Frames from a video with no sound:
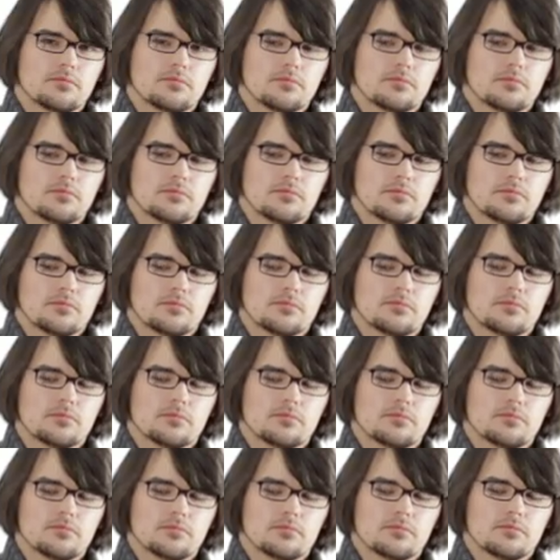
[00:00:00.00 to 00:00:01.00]

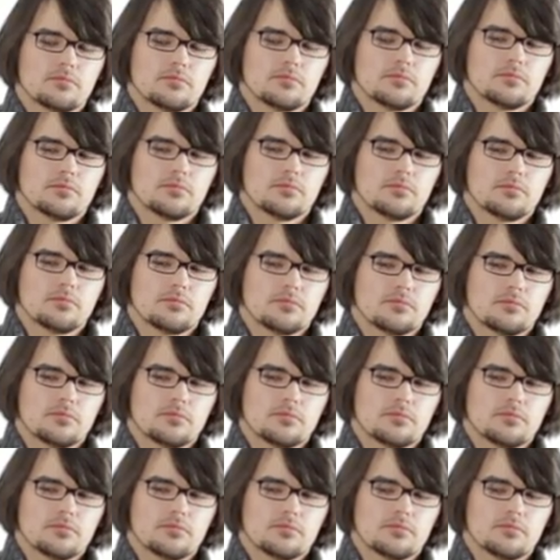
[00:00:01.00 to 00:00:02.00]

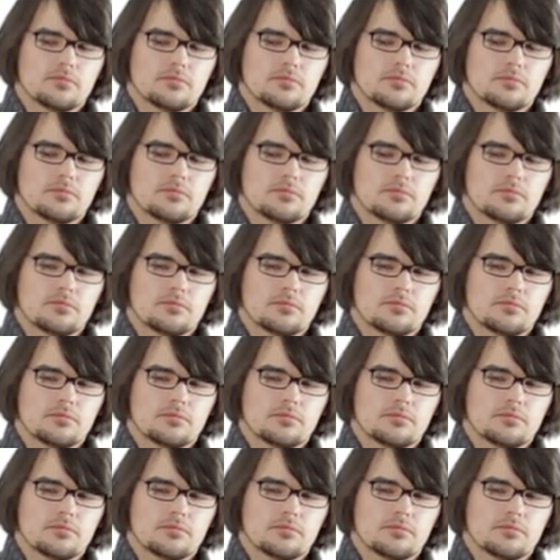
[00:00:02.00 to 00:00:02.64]
Nobody speaks.